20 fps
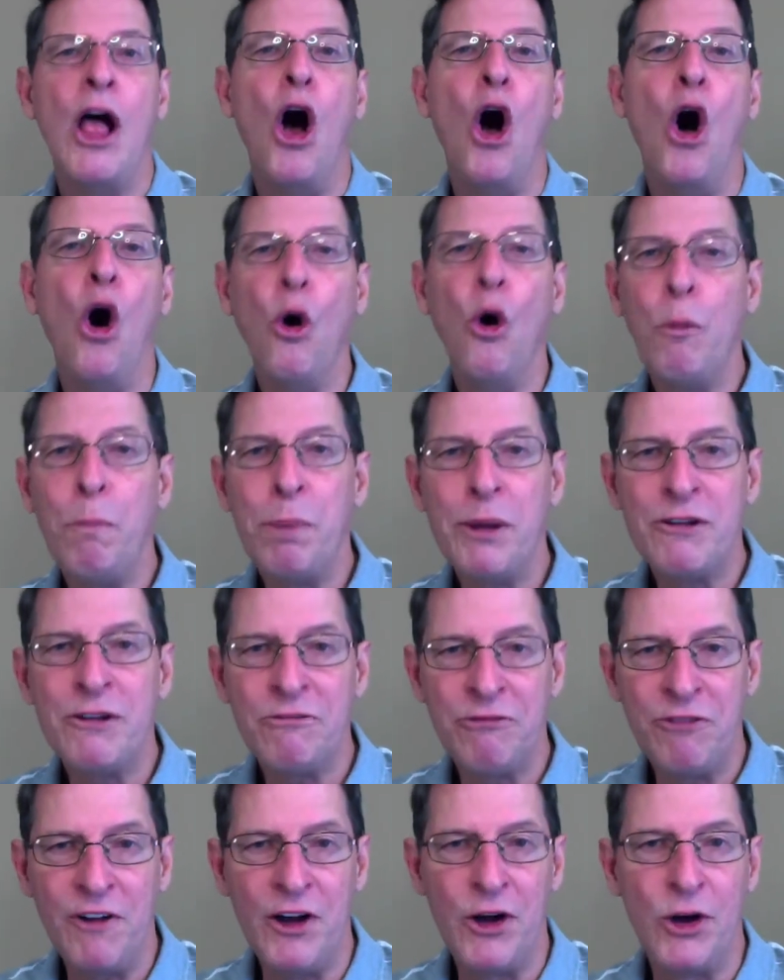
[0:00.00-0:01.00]
Open
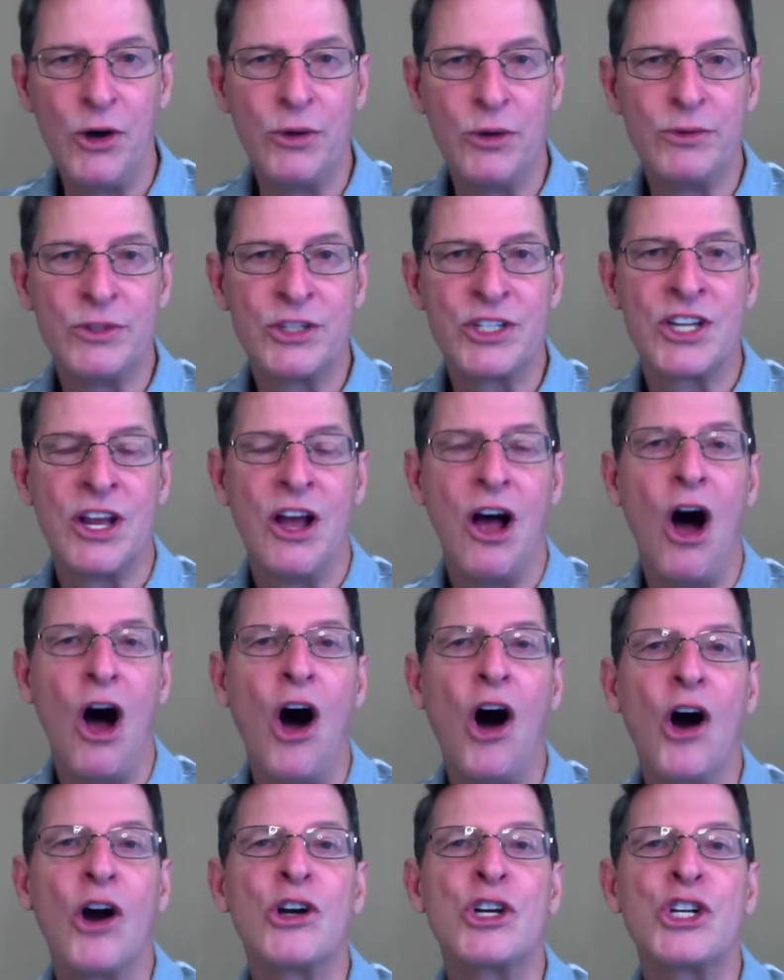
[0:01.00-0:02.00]
phones
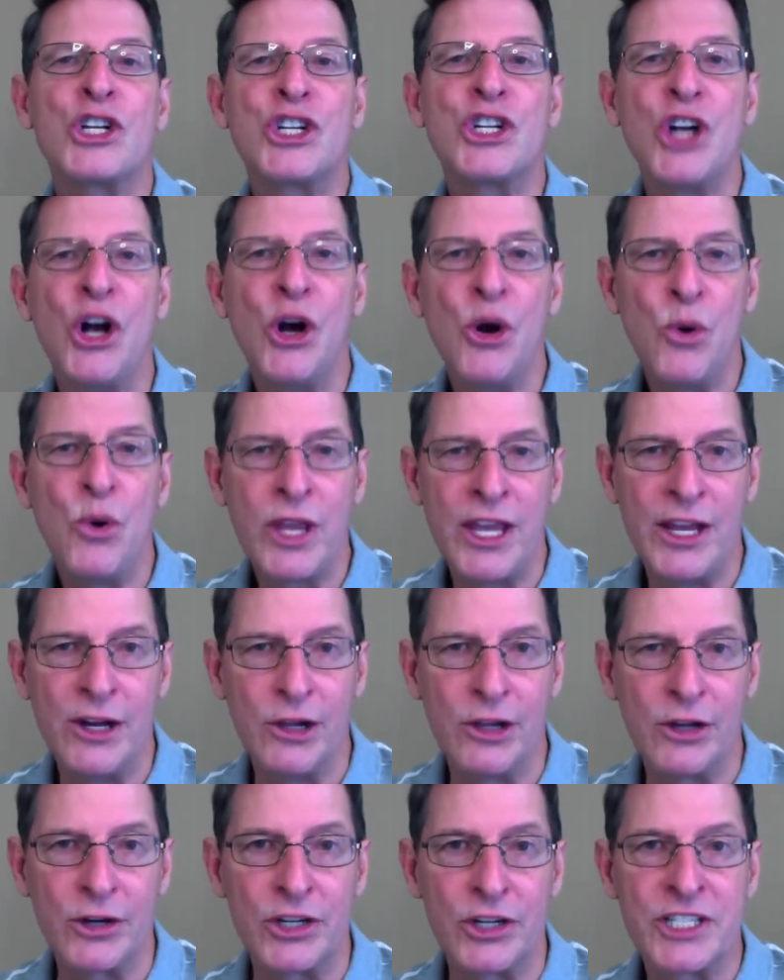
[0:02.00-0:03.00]
are show
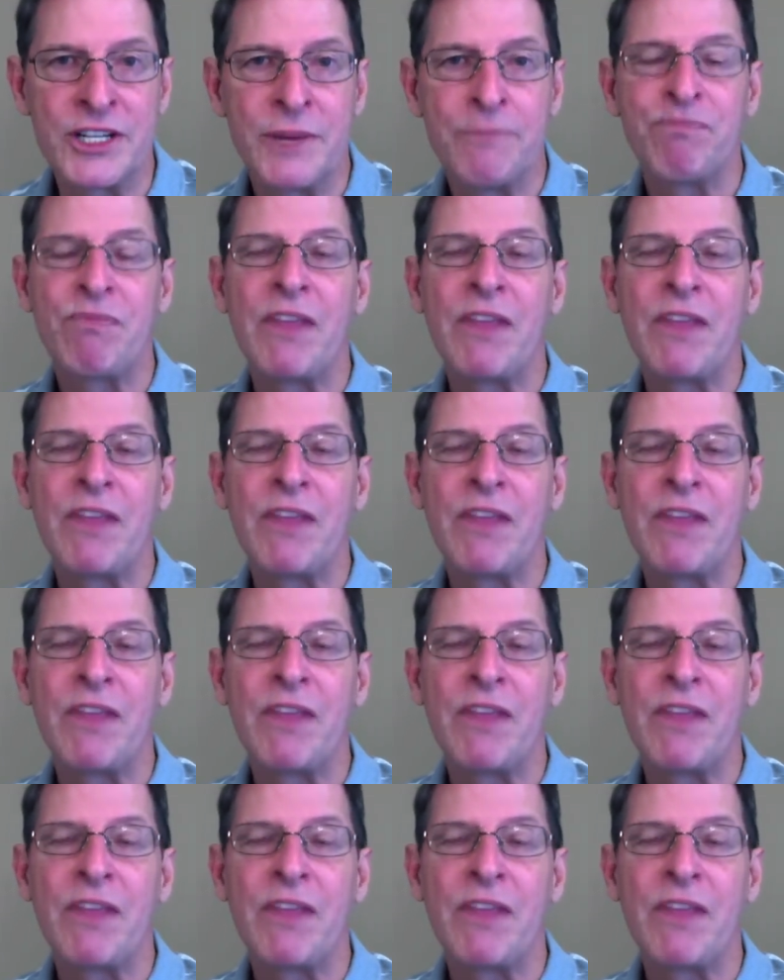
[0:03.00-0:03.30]
killers.